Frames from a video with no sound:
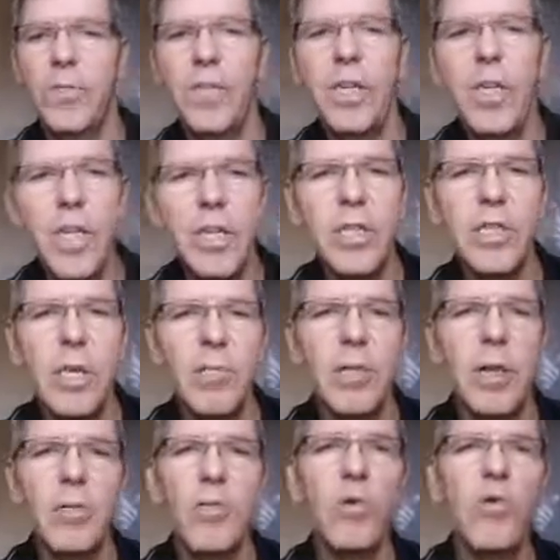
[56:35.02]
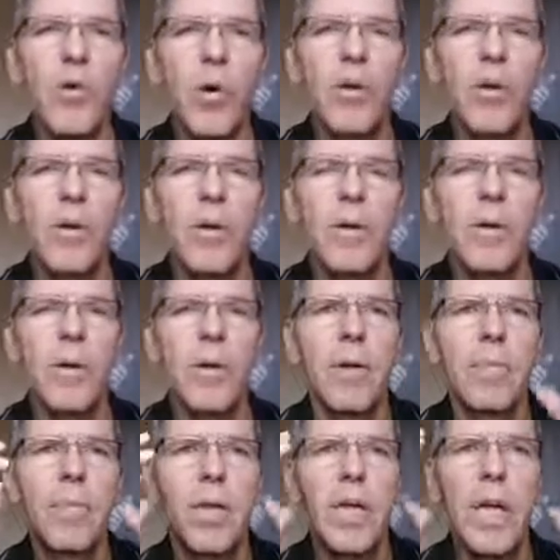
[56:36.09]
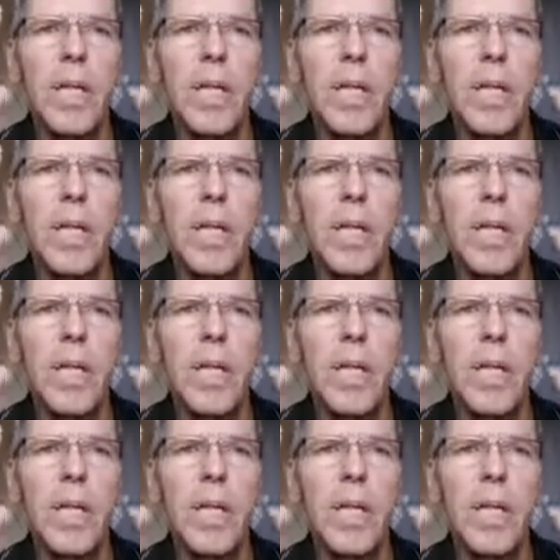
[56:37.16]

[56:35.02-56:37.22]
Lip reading: We need to sometimes move on. But